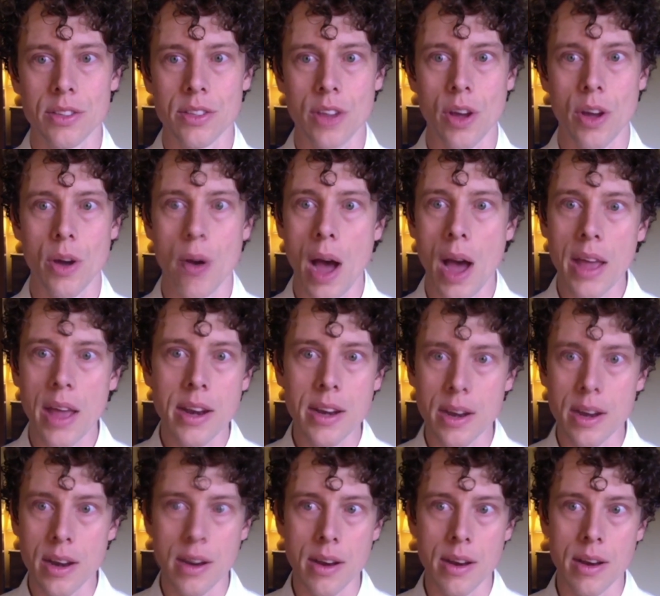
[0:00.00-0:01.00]
so I
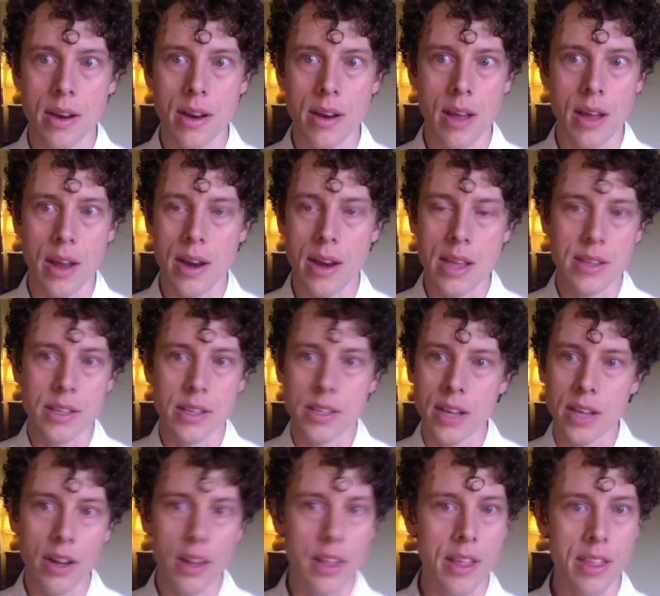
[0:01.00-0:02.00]
didn't
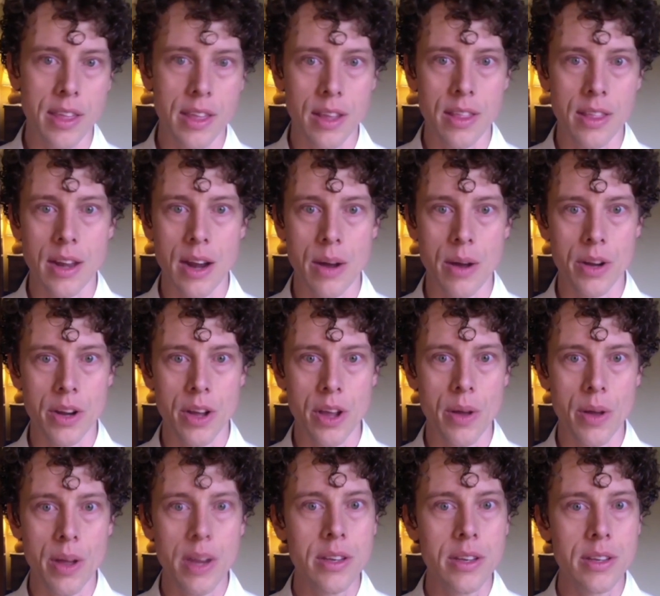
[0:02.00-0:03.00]
necessarily think that I would
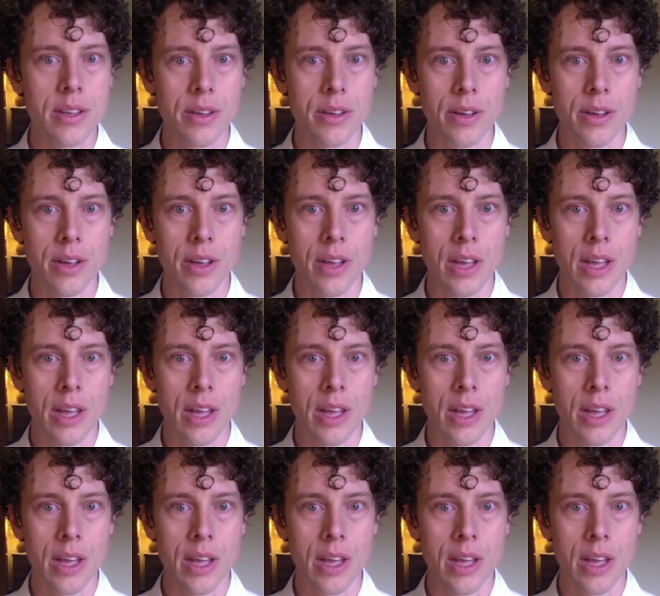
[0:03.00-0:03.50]
go into